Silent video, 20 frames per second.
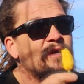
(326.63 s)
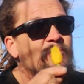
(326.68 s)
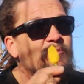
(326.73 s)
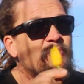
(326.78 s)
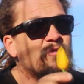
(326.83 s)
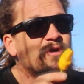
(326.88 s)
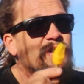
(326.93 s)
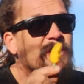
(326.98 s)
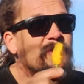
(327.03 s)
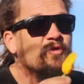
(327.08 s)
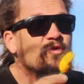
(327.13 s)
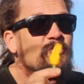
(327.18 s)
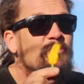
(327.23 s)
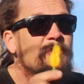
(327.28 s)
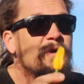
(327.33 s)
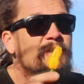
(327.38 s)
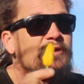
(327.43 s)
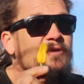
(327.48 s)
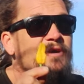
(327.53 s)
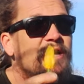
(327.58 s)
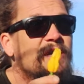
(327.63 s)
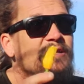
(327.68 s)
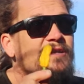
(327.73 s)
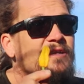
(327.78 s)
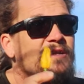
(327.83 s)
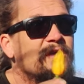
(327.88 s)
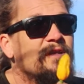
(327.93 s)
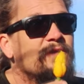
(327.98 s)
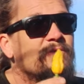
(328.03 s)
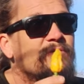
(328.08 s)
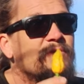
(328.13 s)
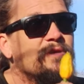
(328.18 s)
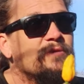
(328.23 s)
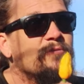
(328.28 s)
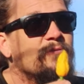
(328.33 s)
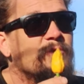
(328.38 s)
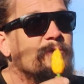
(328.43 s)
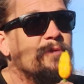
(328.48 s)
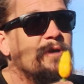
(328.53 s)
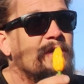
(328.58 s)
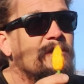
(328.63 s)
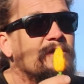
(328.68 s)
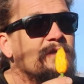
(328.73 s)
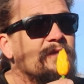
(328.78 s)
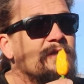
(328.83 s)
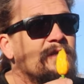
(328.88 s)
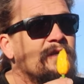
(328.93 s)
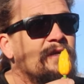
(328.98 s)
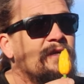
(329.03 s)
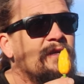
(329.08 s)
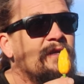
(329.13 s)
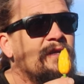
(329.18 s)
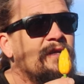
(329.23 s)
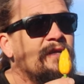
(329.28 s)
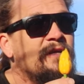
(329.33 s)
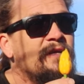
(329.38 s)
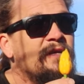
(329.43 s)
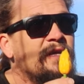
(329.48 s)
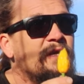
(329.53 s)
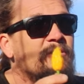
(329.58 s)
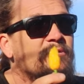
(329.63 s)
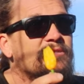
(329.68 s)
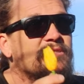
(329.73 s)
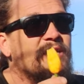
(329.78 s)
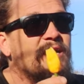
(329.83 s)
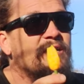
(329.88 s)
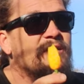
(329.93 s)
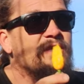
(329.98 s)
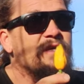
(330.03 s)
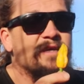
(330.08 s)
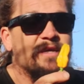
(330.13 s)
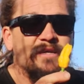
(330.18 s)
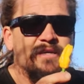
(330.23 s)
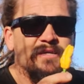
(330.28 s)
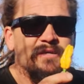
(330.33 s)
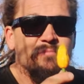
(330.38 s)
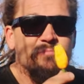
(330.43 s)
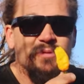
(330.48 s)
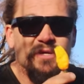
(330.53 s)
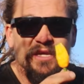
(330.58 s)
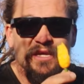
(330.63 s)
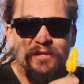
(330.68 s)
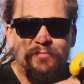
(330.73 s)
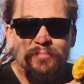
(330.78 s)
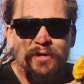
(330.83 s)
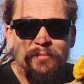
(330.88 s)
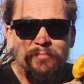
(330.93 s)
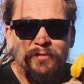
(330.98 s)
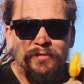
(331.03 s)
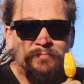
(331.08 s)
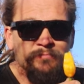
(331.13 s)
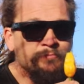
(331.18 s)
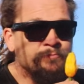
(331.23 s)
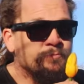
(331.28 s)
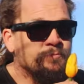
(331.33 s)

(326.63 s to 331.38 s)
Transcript: But when I grew my Ugandan elephant repellent, it was kind of like a pekin pepper.